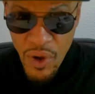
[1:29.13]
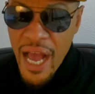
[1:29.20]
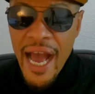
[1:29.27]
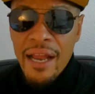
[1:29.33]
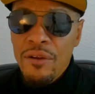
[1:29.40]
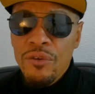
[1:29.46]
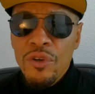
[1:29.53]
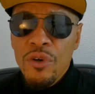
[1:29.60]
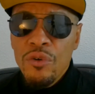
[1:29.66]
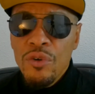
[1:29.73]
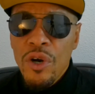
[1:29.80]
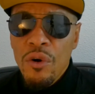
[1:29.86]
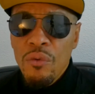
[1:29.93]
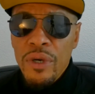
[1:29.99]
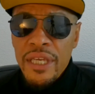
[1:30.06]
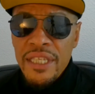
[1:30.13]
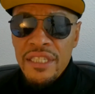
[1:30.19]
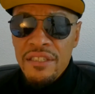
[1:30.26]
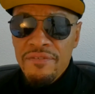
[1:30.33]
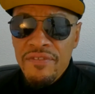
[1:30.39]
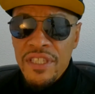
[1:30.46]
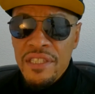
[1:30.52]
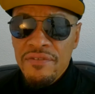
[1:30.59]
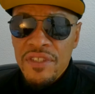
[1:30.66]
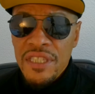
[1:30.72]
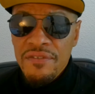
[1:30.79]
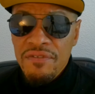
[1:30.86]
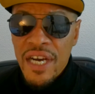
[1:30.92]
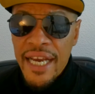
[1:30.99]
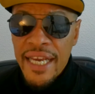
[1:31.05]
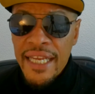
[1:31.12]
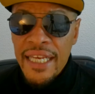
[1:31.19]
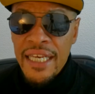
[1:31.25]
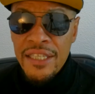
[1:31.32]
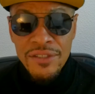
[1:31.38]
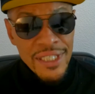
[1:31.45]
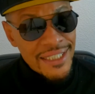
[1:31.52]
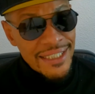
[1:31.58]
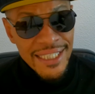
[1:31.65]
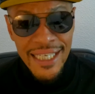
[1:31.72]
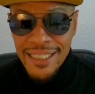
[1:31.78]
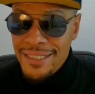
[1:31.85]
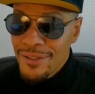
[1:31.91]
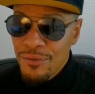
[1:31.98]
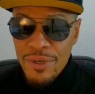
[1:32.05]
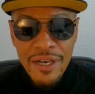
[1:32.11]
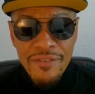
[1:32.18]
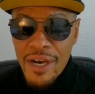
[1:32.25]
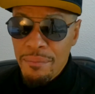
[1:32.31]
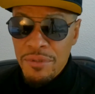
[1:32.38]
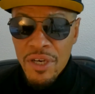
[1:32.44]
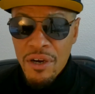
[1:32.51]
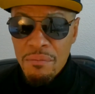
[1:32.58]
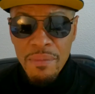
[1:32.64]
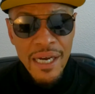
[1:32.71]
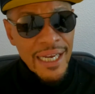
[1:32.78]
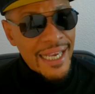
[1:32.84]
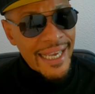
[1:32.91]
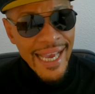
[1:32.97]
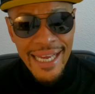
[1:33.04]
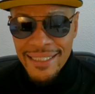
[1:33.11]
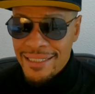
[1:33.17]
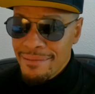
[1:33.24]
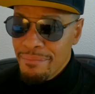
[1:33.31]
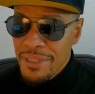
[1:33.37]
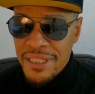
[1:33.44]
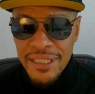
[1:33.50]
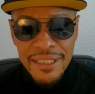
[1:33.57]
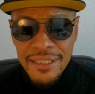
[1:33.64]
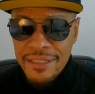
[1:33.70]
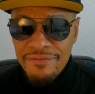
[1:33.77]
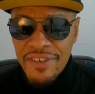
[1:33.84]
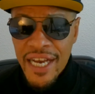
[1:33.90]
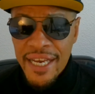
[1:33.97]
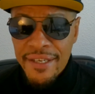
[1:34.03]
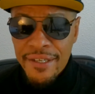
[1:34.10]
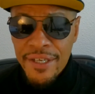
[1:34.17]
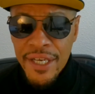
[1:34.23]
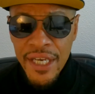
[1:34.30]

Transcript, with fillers: I don't know who gonna win. This is a 50-50 fight. So that's telling you whoever I'm talking about got to be a good fighter.